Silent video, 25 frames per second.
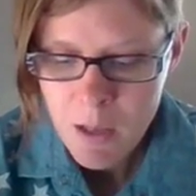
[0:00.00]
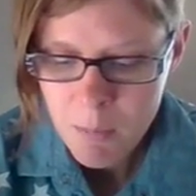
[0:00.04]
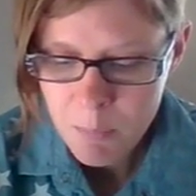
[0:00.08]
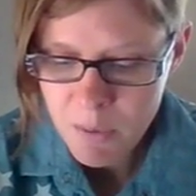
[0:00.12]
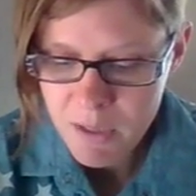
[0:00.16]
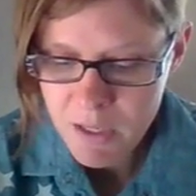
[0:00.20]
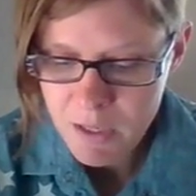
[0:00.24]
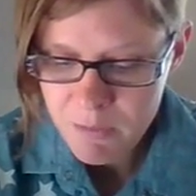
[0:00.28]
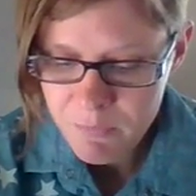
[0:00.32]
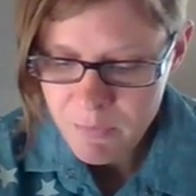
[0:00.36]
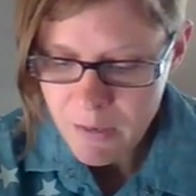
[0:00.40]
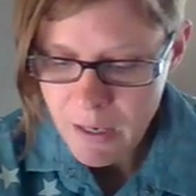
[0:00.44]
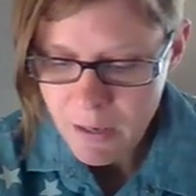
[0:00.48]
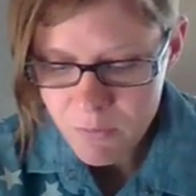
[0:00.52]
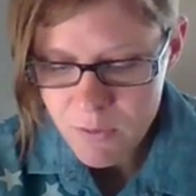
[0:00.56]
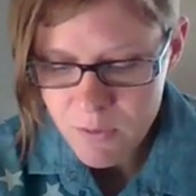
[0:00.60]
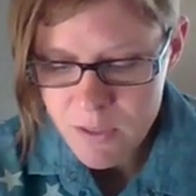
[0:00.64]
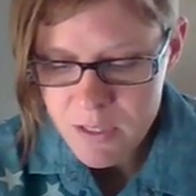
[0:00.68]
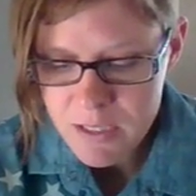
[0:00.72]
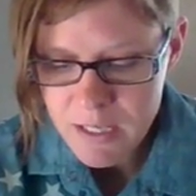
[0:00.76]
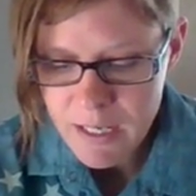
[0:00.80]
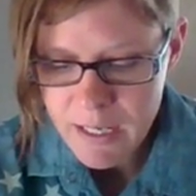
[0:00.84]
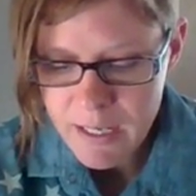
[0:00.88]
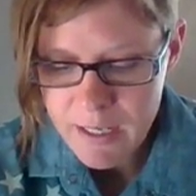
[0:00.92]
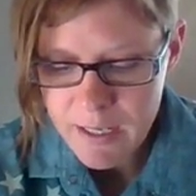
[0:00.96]
But if every
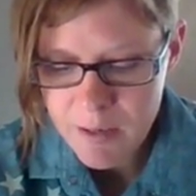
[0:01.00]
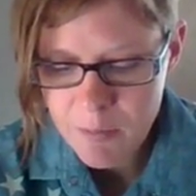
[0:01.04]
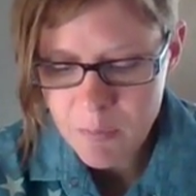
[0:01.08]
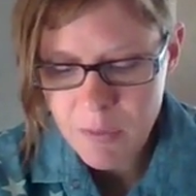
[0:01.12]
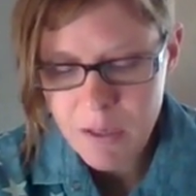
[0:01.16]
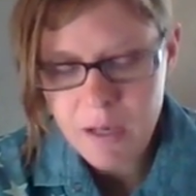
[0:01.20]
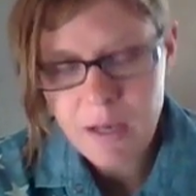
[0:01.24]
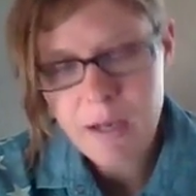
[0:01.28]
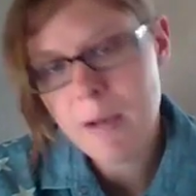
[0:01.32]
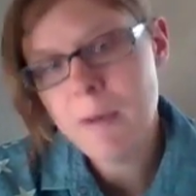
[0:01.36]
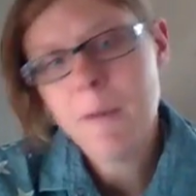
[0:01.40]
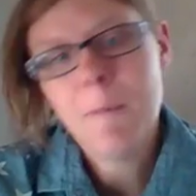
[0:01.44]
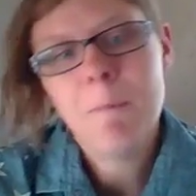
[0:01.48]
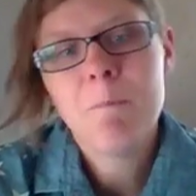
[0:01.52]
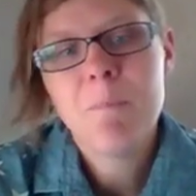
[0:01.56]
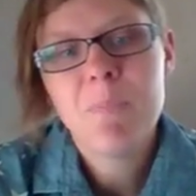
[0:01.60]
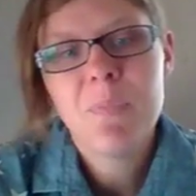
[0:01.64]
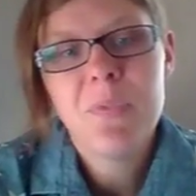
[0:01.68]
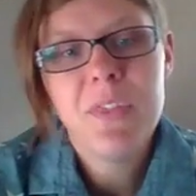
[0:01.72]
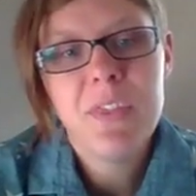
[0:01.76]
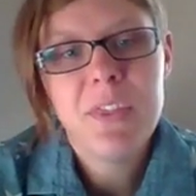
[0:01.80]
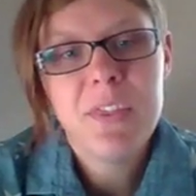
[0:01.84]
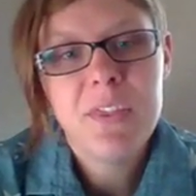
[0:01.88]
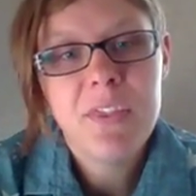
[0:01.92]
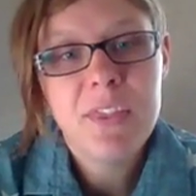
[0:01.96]
time
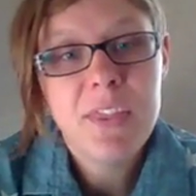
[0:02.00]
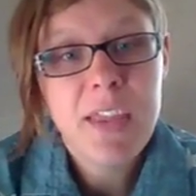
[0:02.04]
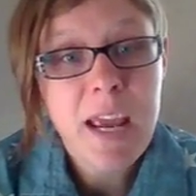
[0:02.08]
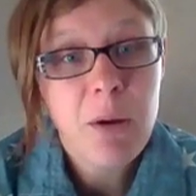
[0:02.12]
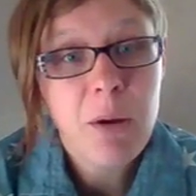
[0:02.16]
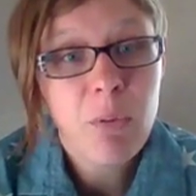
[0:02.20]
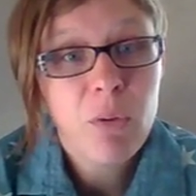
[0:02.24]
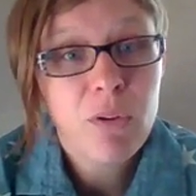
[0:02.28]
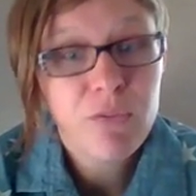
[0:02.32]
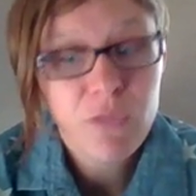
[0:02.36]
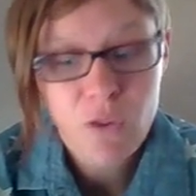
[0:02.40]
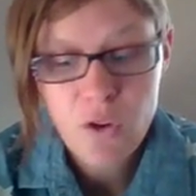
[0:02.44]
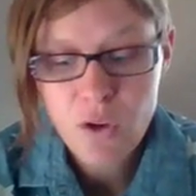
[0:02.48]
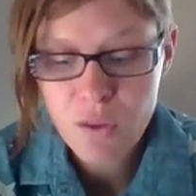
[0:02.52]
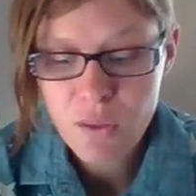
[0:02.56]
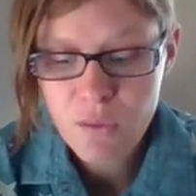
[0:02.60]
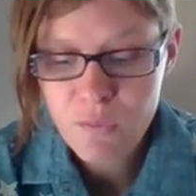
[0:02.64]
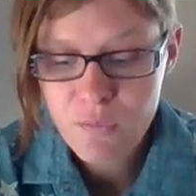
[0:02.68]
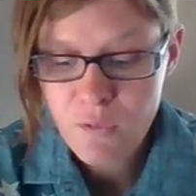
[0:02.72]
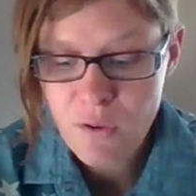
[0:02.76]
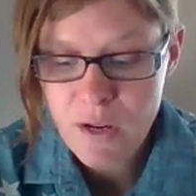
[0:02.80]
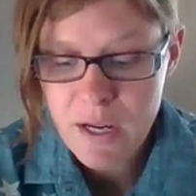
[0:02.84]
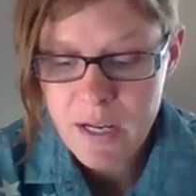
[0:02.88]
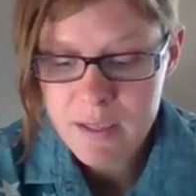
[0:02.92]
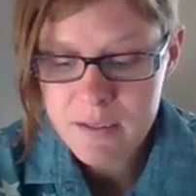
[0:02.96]
they refer to the
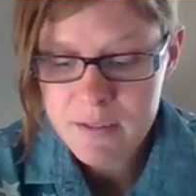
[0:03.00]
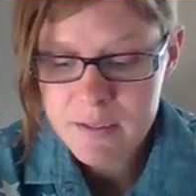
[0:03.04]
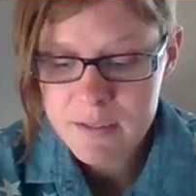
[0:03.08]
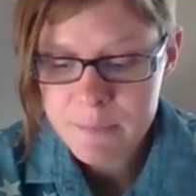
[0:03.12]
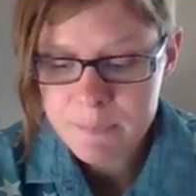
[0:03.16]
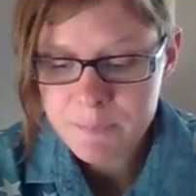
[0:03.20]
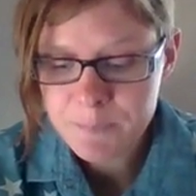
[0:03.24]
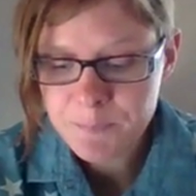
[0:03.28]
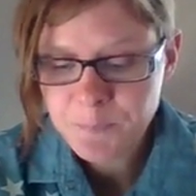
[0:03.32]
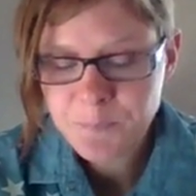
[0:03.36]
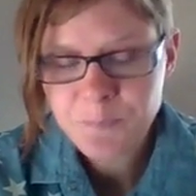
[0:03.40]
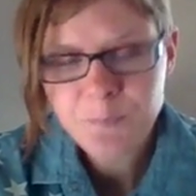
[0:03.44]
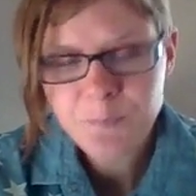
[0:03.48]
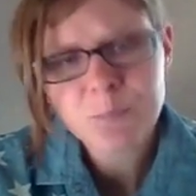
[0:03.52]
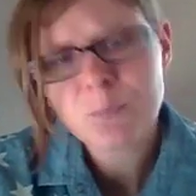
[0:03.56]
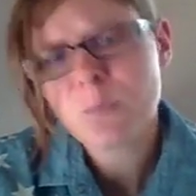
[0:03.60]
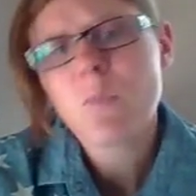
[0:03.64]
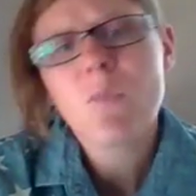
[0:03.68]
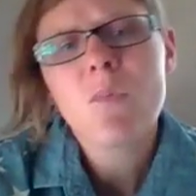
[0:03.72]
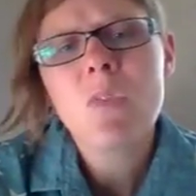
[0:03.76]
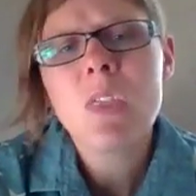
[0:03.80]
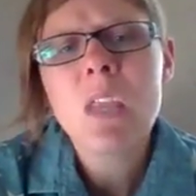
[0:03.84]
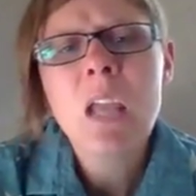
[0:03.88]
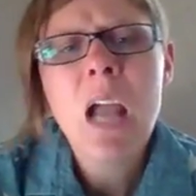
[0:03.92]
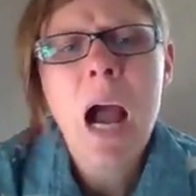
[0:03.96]
phrase,
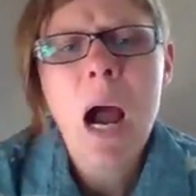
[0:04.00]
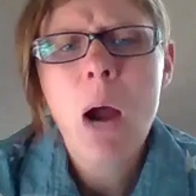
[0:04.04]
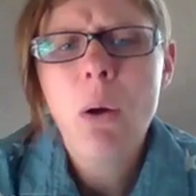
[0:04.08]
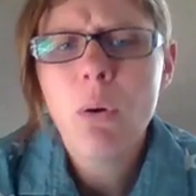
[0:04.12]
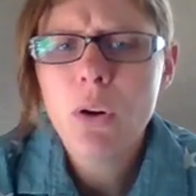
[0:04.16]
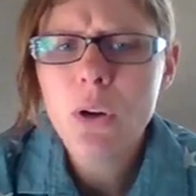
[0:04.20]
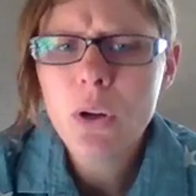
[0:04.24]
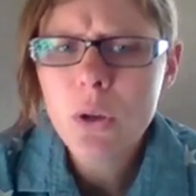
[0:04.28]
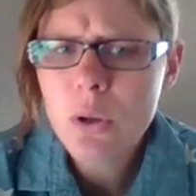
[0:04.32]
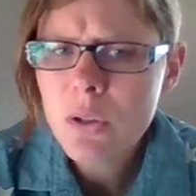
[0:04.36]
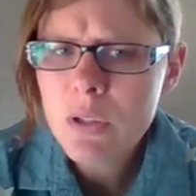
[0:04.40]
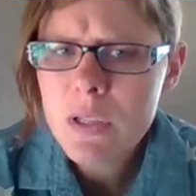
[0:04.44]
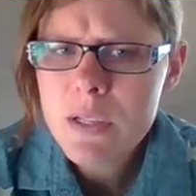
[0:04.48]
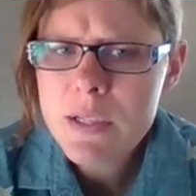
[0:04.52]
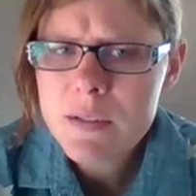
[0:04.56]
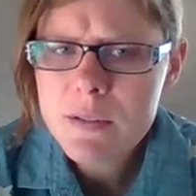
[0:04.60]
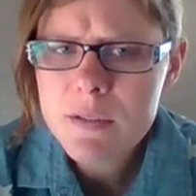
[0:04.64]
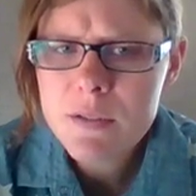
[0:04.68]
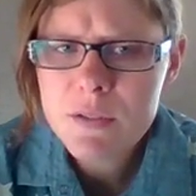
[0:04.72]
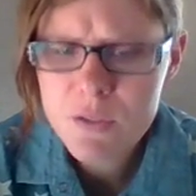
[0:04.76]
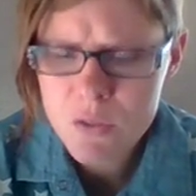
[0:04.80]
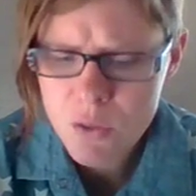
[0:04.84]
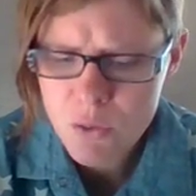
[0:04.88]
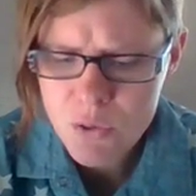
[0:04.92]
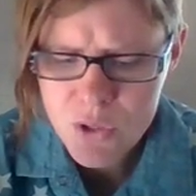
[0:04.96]
our earliest
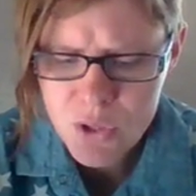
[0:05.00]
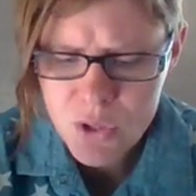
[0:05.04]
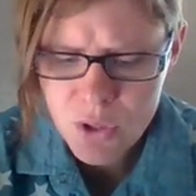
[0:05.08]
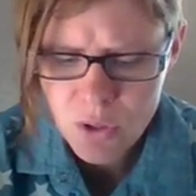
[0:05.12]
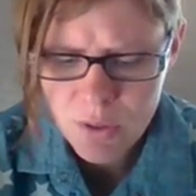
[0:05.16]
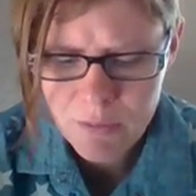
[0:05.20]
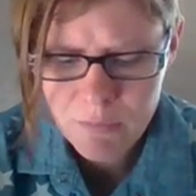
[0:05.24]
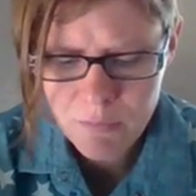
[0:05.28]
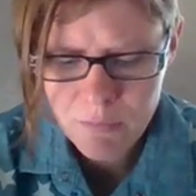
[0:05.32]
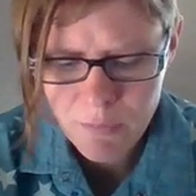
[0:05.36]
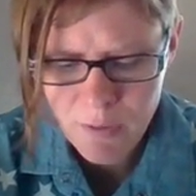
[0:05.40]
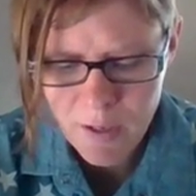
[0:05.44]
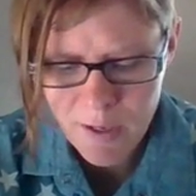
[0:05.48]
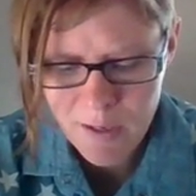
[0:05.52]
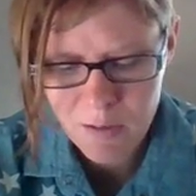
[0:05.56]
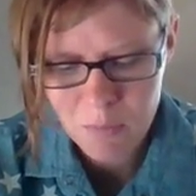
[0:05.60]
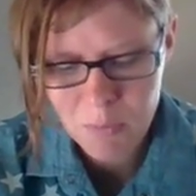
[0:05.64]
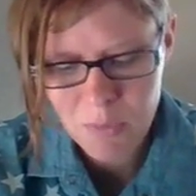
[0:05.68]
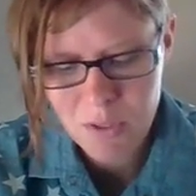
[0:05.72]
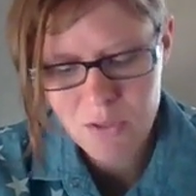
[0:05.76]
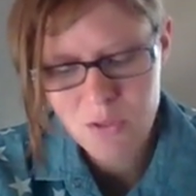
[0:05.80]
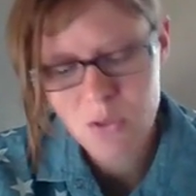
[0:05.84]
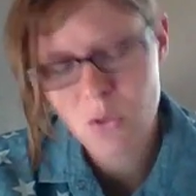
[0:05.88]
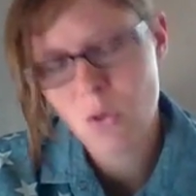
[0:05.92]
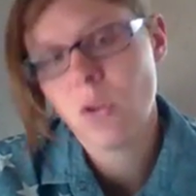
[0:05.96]
social
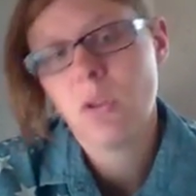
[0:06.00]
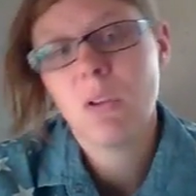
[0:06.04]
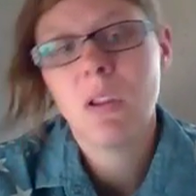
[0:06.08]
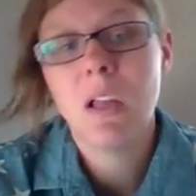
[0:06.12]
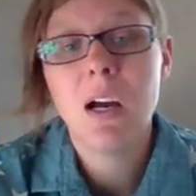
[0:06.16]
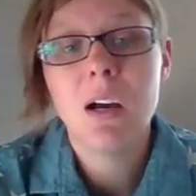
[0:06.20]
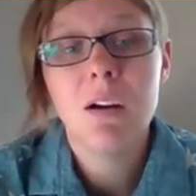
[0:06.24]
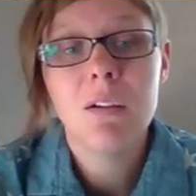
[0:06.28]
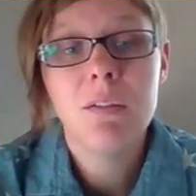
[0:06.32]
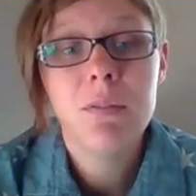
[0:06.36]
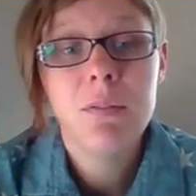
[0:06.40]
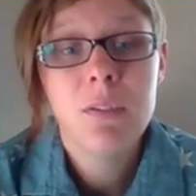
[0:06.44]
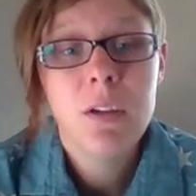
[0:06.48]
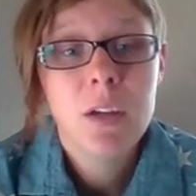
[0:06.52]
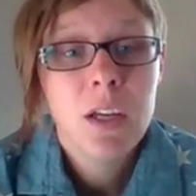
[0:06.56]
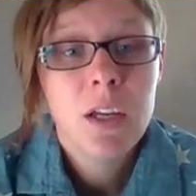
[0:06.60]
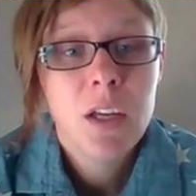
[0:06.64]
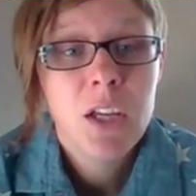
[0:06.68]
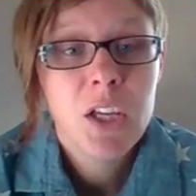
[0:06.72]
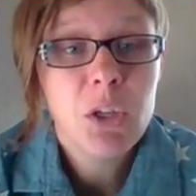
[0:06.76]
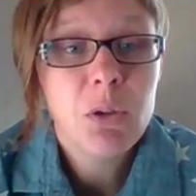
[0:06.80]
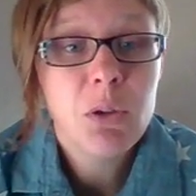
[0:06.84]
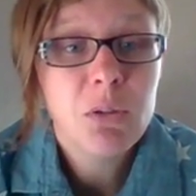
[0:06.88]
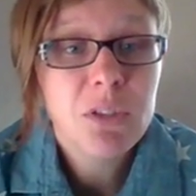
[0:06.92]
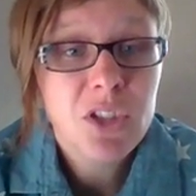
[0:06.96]
environment or love,
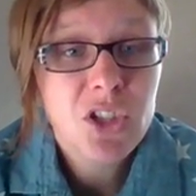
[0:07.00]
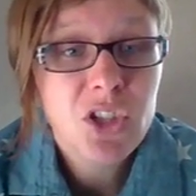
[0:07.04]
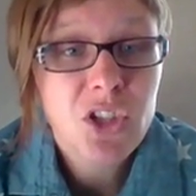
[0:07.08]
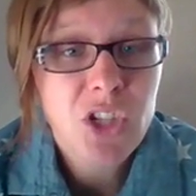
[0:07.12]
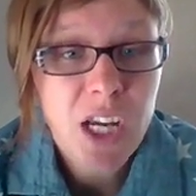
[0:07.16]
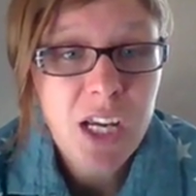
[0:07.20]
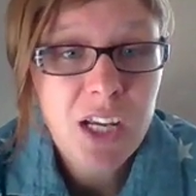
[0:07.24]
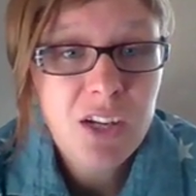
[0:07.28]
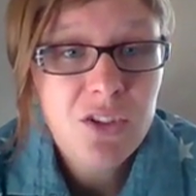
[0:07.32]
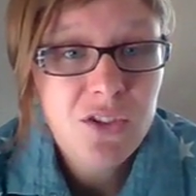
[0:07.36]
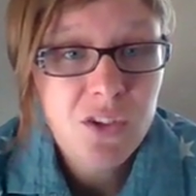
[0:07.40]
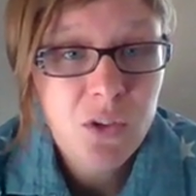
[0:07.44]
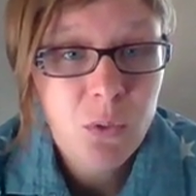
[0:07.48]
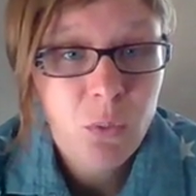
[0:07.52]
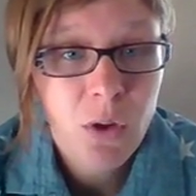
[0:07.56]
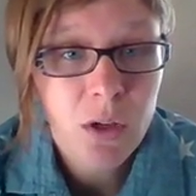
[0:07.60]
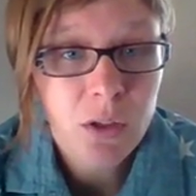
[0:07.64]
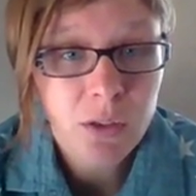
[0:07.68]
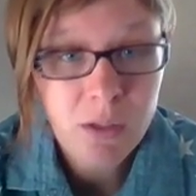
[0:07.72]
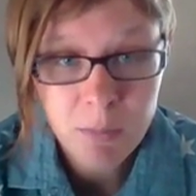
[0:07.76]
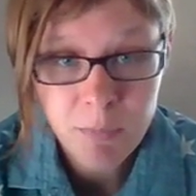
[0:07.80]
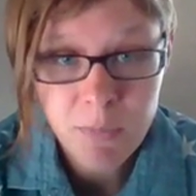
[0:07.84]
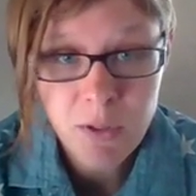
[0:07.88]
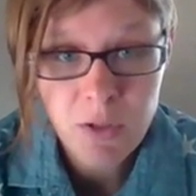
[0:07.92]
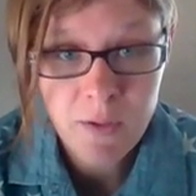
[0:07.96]
you exchange the
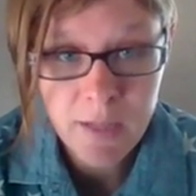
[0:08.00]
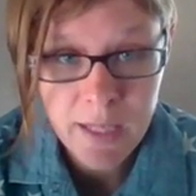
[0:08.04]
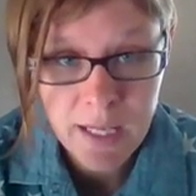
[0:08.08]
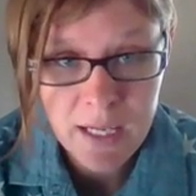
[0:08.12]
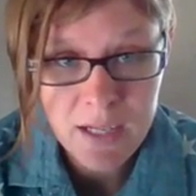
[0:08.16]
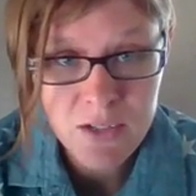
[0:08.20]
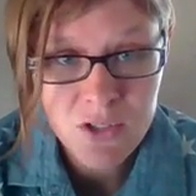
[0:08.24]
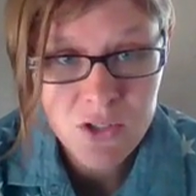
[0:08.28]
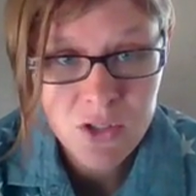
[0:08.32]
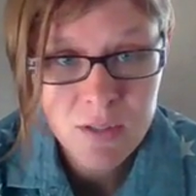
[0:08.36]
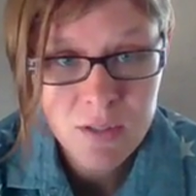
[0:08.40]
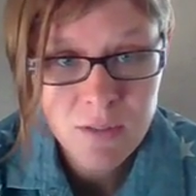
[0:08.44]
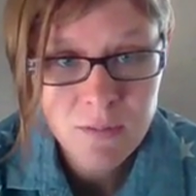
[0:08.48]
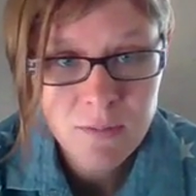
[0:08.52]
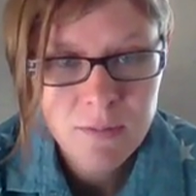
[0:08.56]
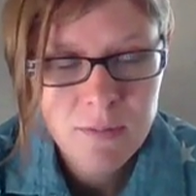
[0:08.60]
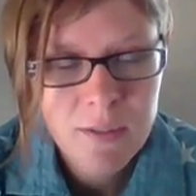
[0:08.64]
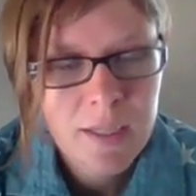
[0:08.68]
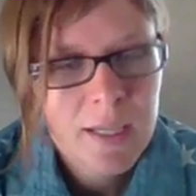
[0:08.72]
word communication,